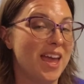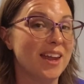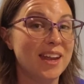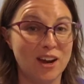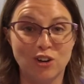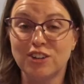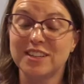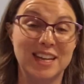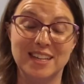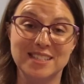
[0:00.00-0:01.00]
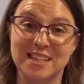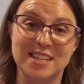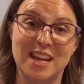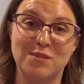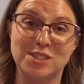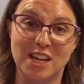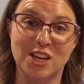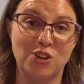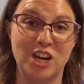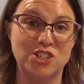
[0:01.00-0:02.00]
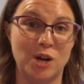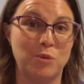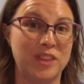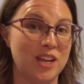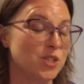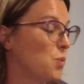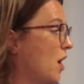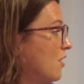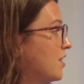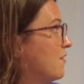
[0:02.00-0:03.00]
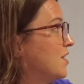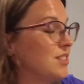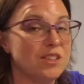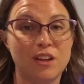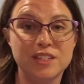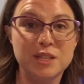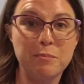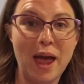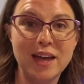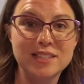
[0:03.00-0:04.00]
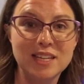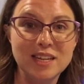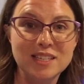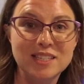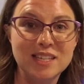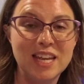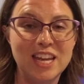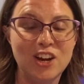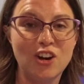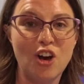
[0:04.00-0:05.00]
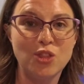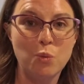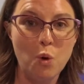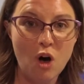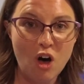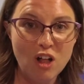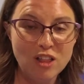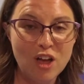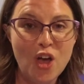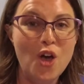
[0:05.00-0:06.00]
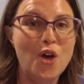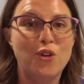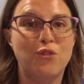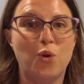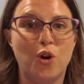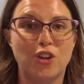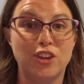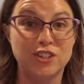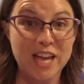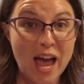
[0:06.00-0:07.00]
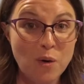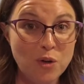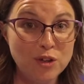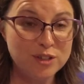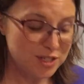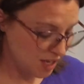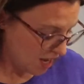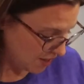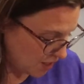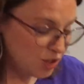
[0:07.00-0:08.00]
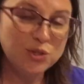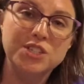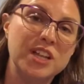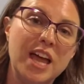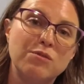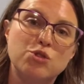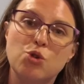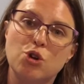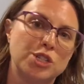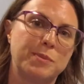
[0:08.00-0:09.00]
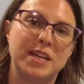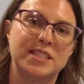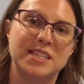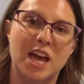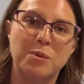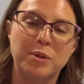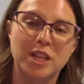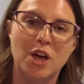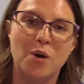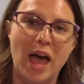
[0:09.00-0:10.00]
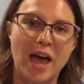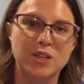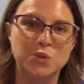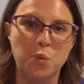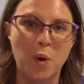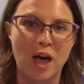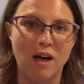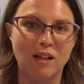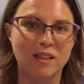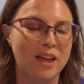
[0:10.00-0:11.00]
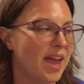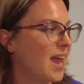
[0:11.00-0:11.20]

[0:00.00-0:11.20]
And Harold and Cindy have done a great job with that as well. They've installed some baskets here on the wall for their towels. They do still have drawer space down below as well.